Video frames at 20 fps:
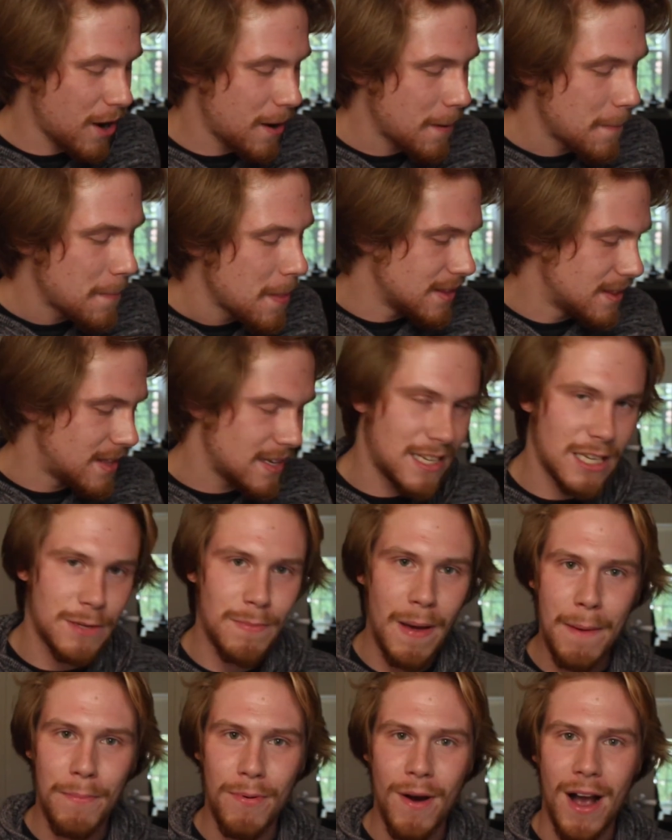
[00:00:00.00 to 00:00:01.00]
But this is
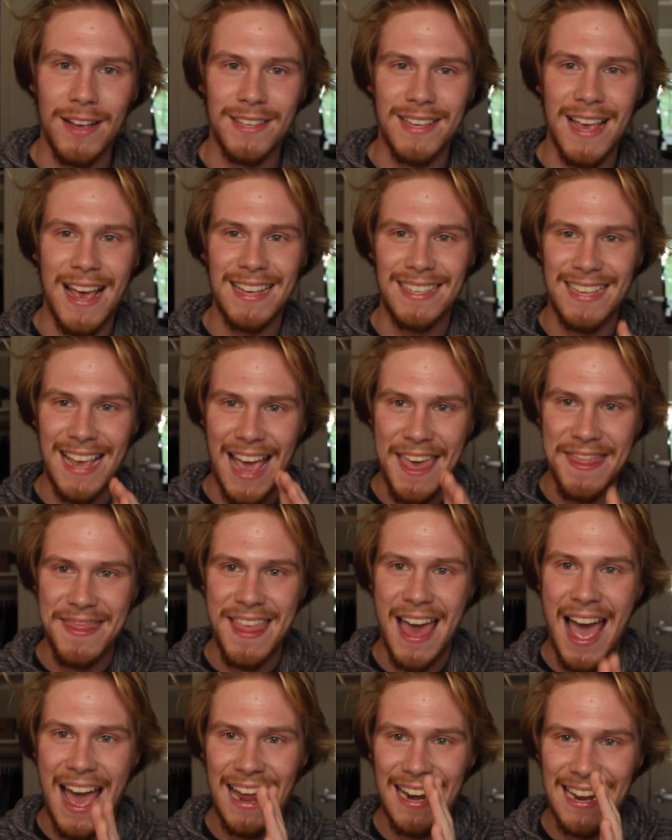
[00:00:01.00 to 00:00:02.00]
my process, and
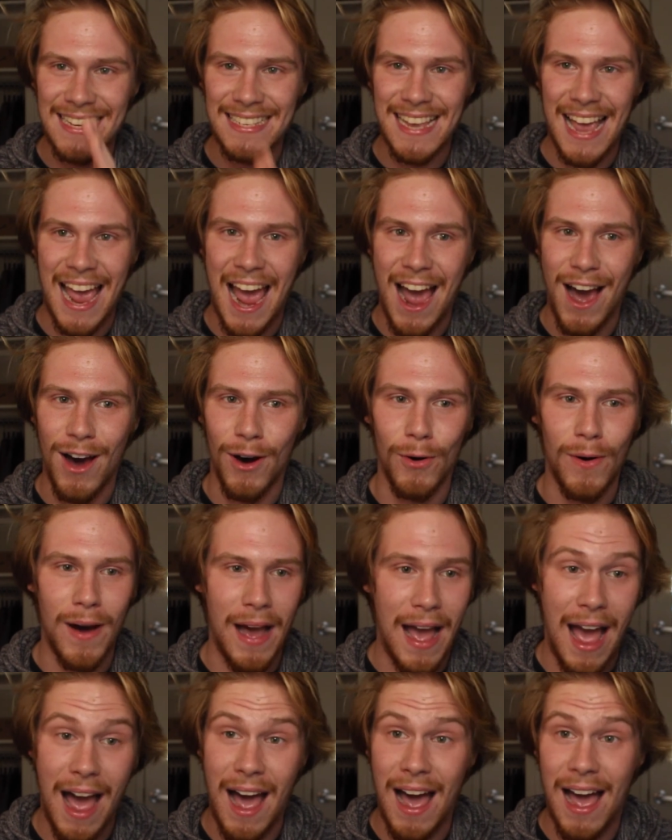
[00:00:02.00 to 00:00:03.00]
that is how
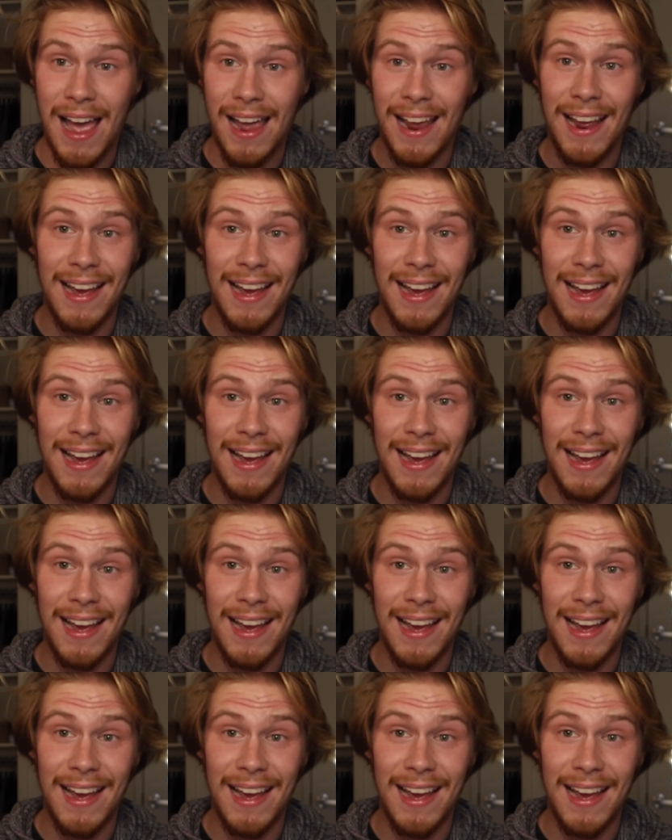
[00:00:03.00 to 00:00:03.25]
I,